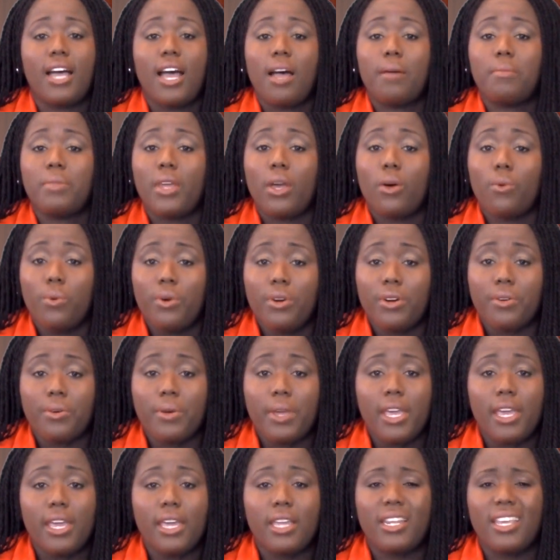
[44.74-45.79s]
time that we're
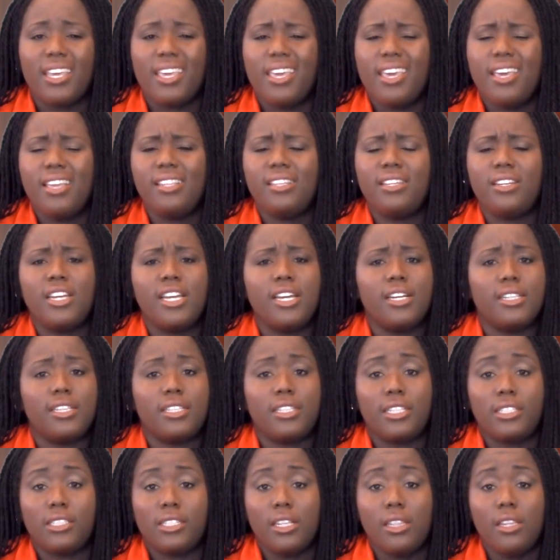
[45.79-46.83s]
in, inner
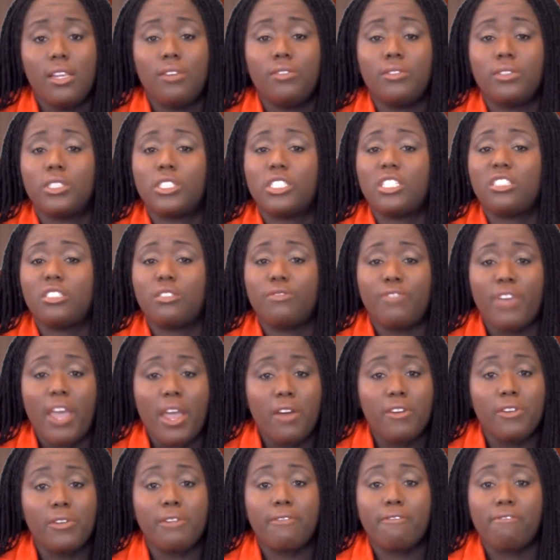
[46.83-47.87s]
healing and deliverance is
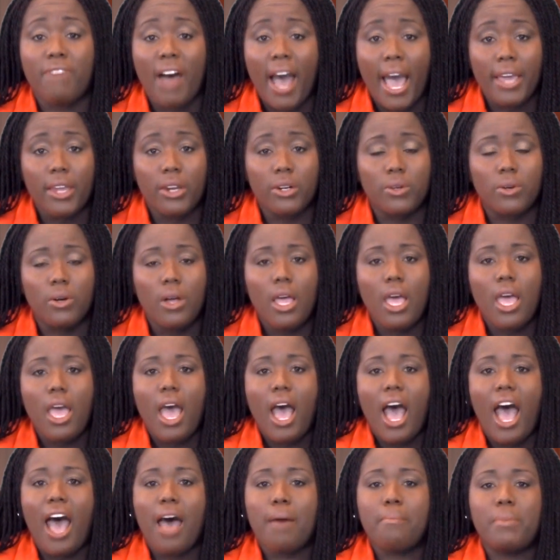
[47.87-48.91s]
very vital.
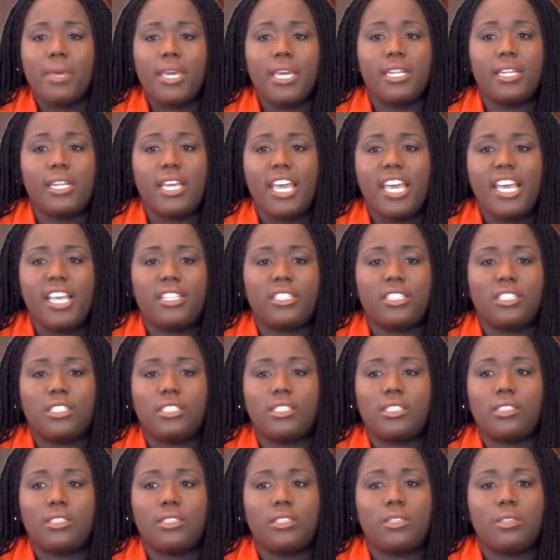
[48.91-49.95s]
I mean,
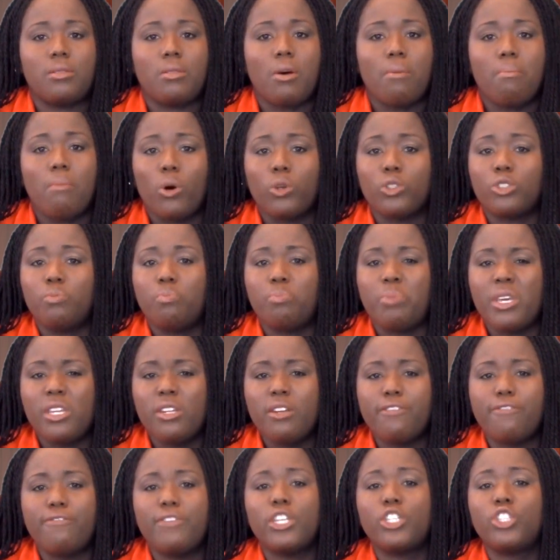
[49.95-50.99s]
it's the most
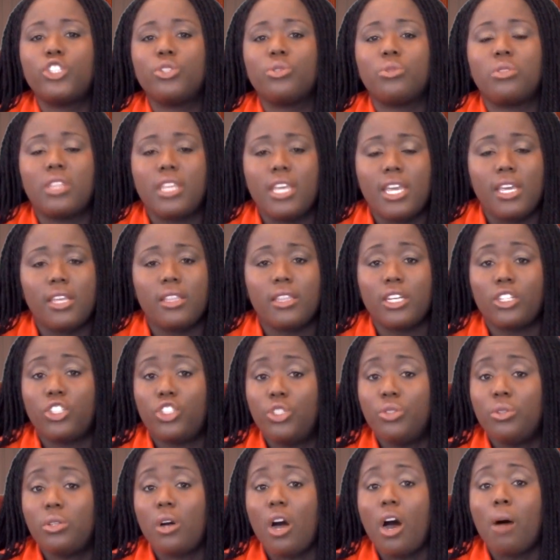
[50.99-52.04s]
beneficial thing
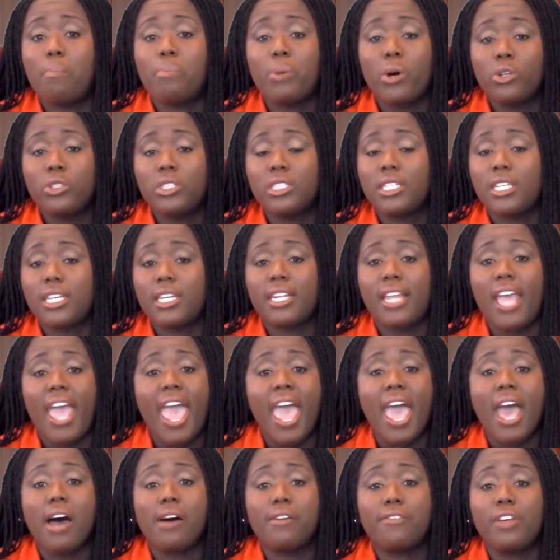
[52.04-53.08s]
that you a person can
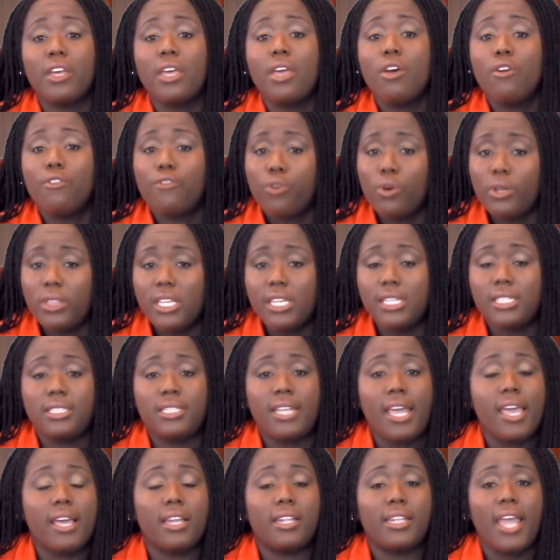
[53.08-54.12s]
have for this
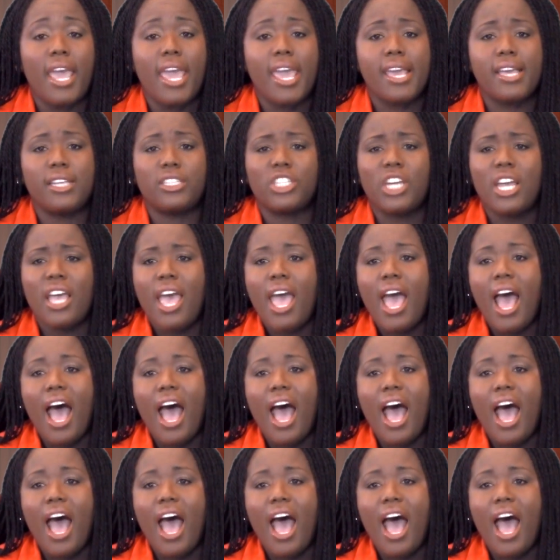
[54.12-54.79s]
day and age.